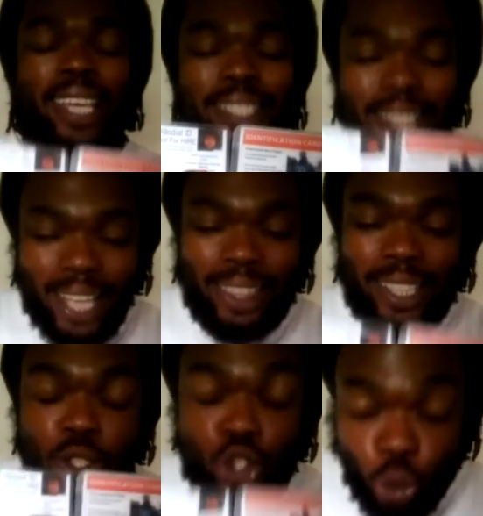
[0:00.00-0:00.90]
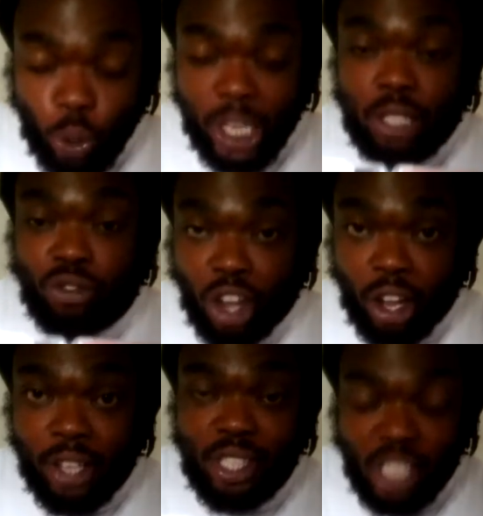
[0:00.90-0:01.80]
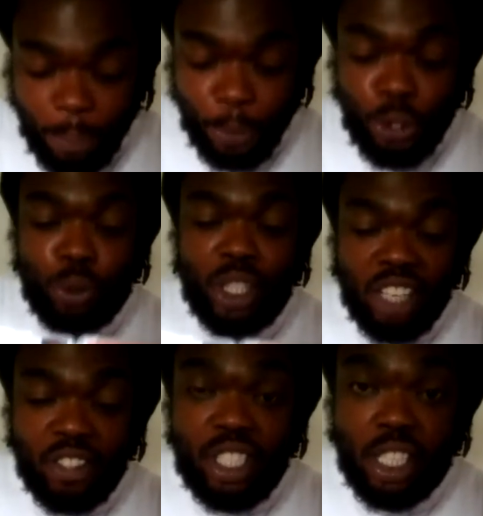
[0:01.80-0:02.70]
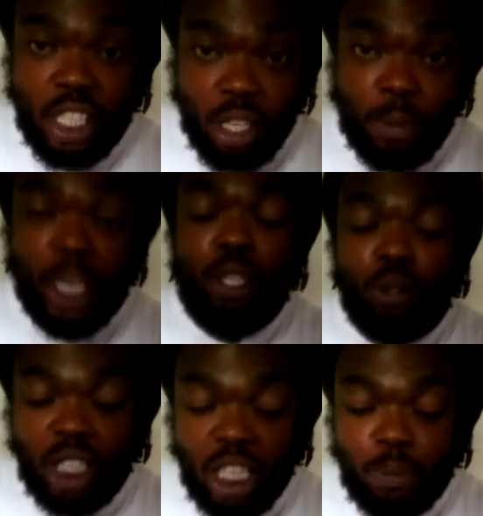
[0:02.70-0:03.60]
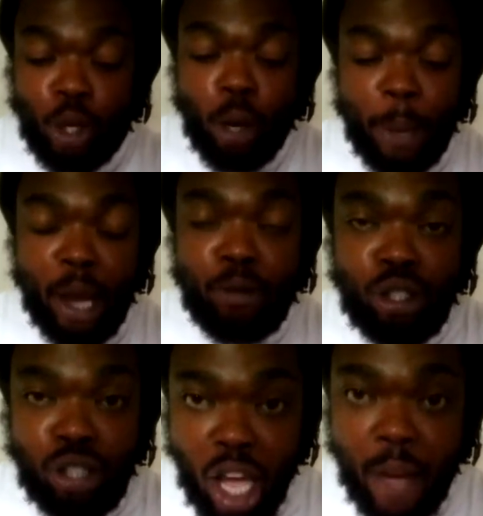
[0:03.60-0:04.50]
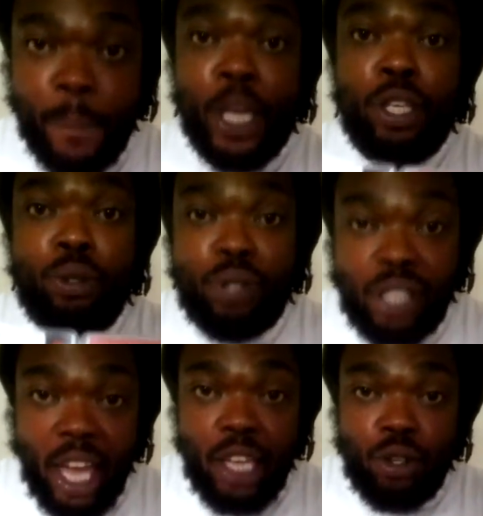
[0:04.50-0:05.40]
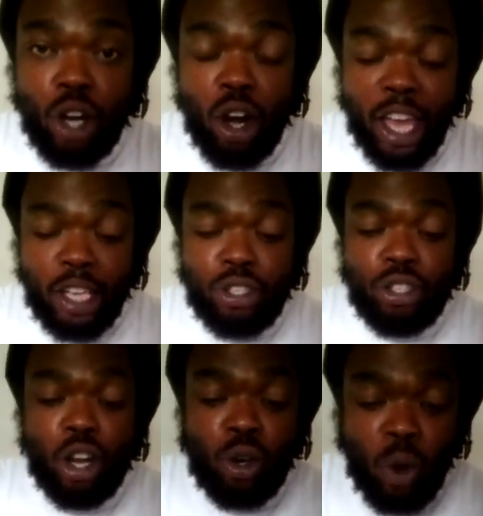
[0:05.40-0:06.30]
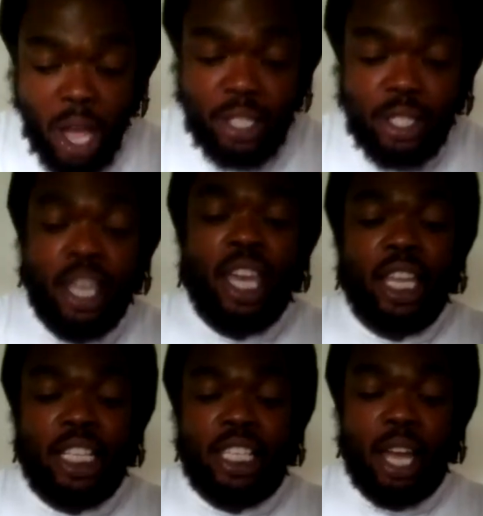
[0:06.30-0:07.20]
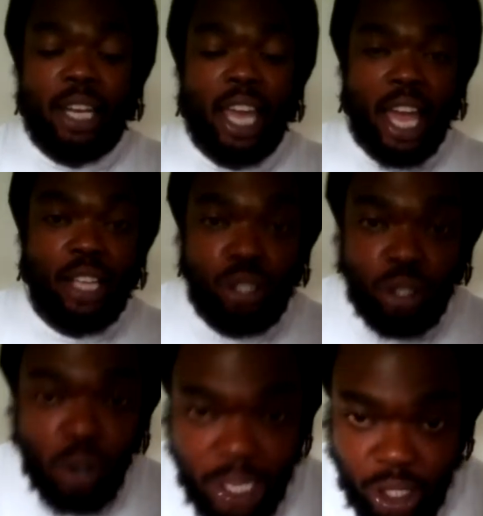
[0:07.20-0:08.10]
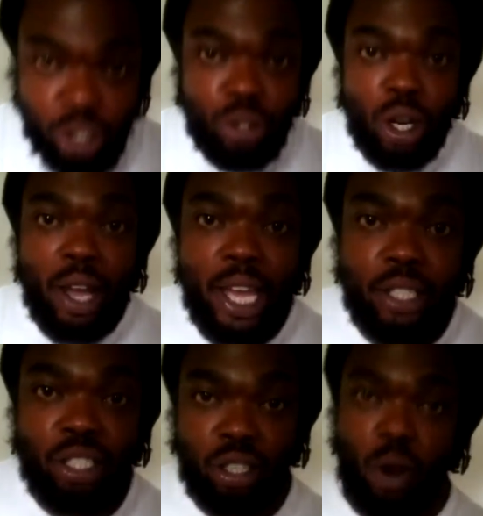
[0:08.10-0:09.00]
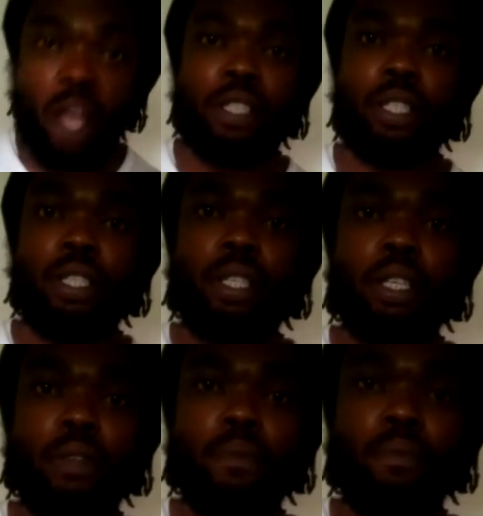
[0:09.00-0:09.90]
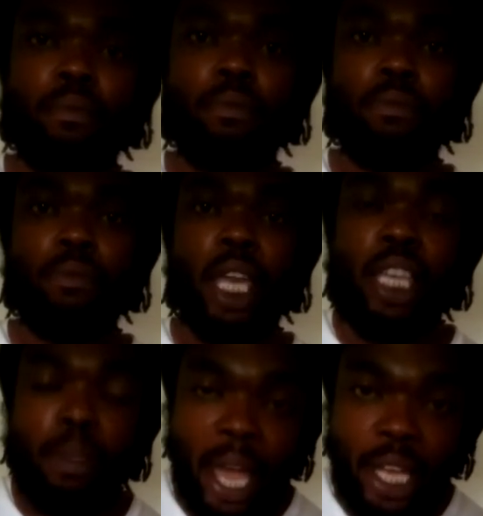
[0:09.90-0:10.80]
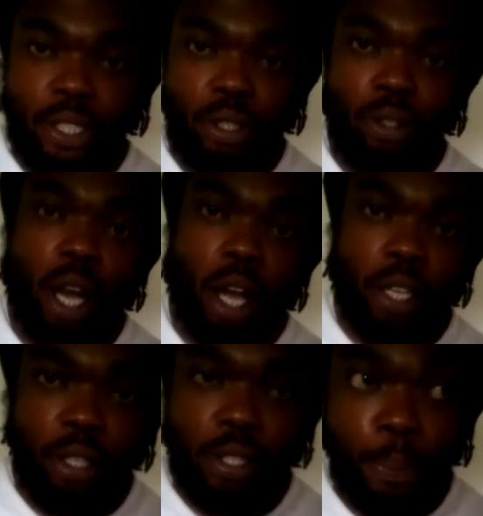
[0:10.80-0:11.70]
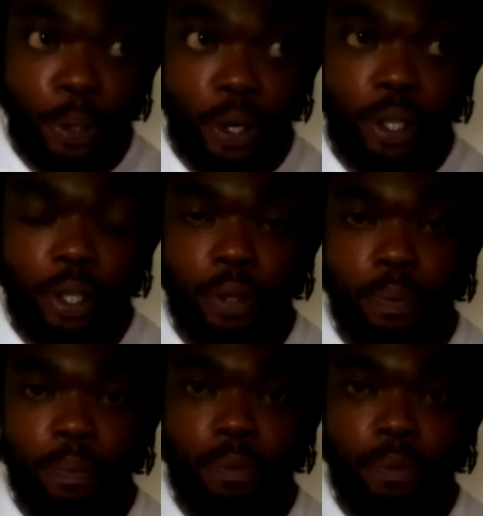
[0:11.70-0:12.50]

it's nothing to it. It's very simple. You give it to them, you keep your mouth shut. You say you don't answer no questions. Anytime they ask you questions, you don't answer questions. They keep asking you call your superior.